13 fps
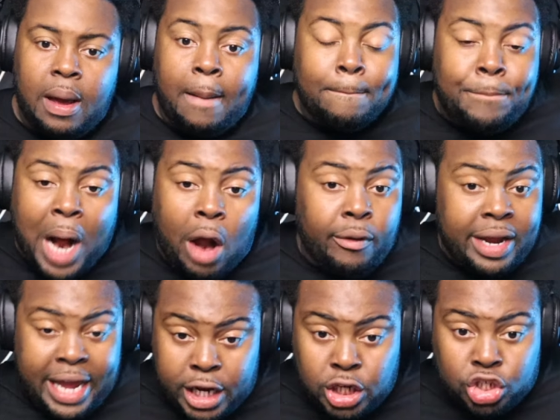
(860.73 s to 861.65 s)
barring
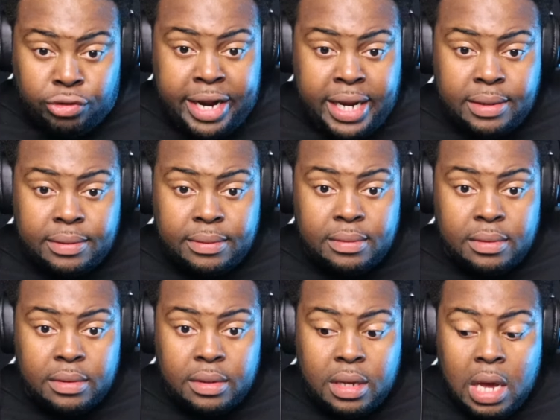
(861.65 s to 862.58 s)
injury,
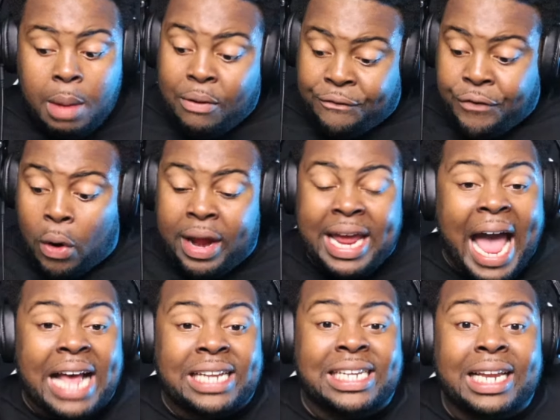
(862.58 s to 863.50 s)
before he
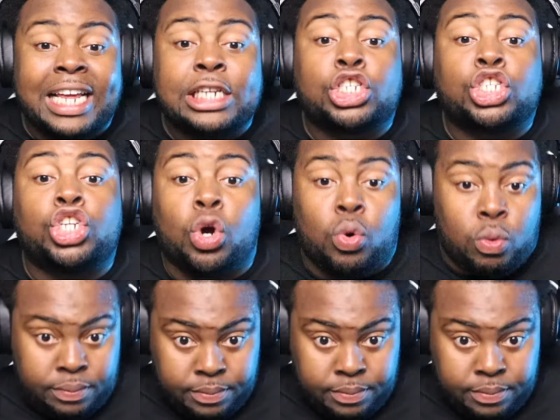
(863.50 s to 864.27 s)
has at least two.